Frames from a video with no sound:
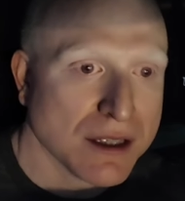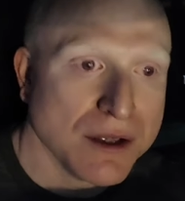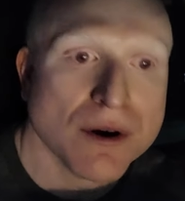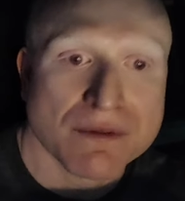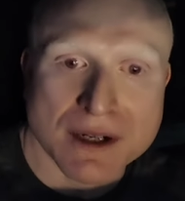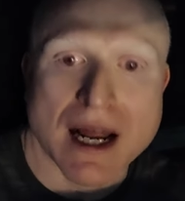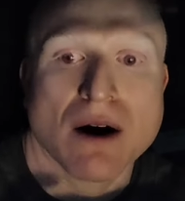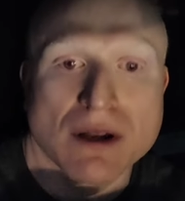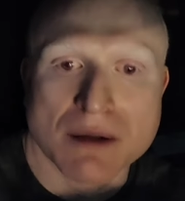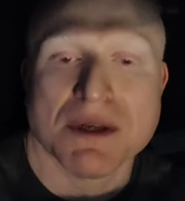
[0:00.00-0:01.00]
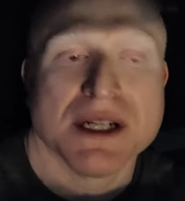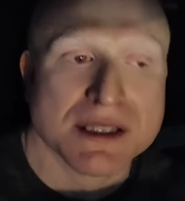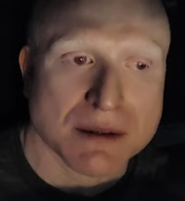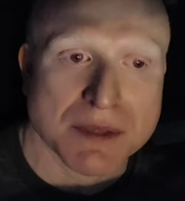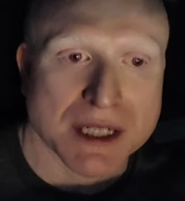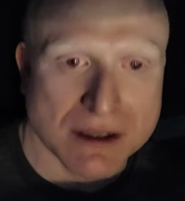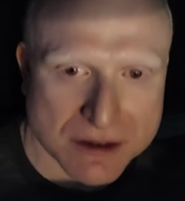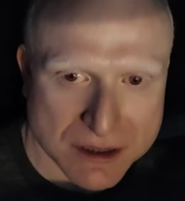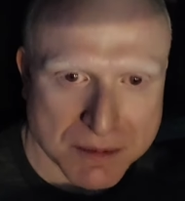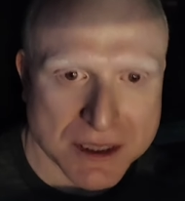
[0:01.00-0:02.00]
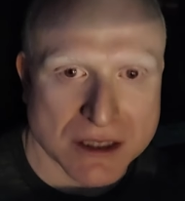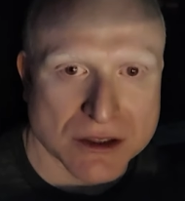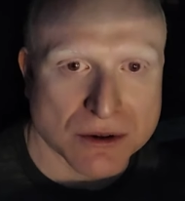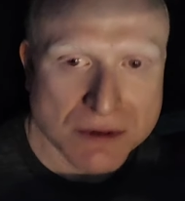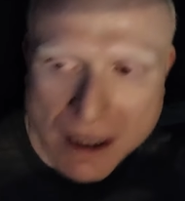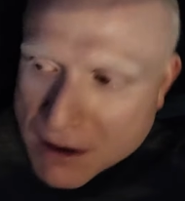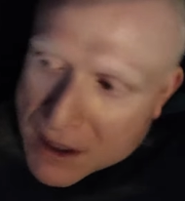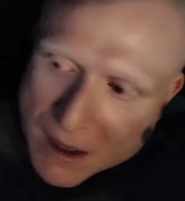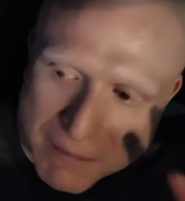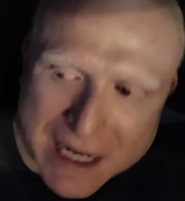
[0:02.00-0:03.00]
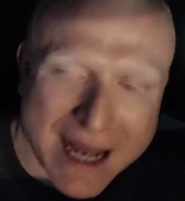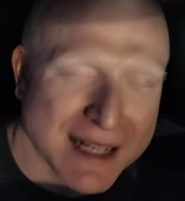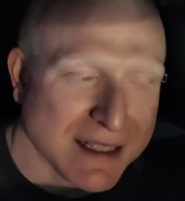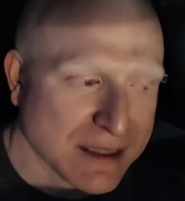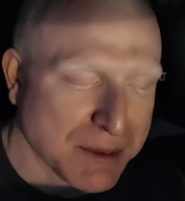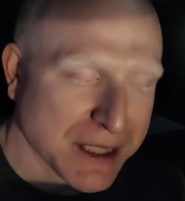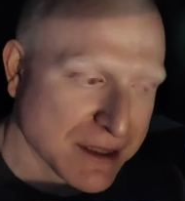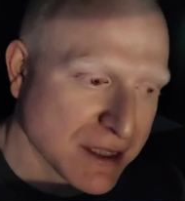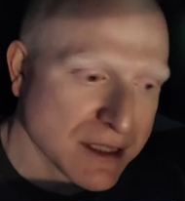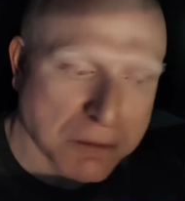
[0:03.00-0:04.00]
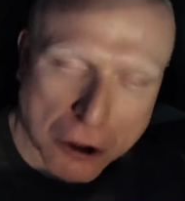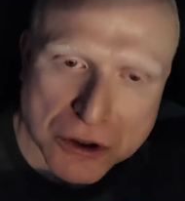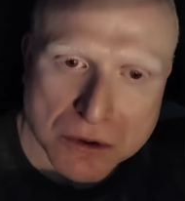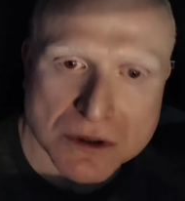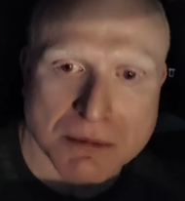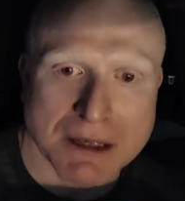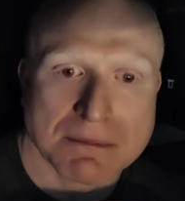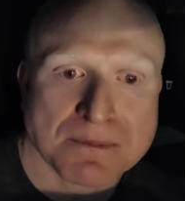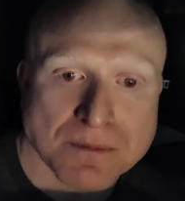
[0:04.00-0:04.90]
you have now limited somebody else's potential. Now, I'm going to add this because this is personal to me.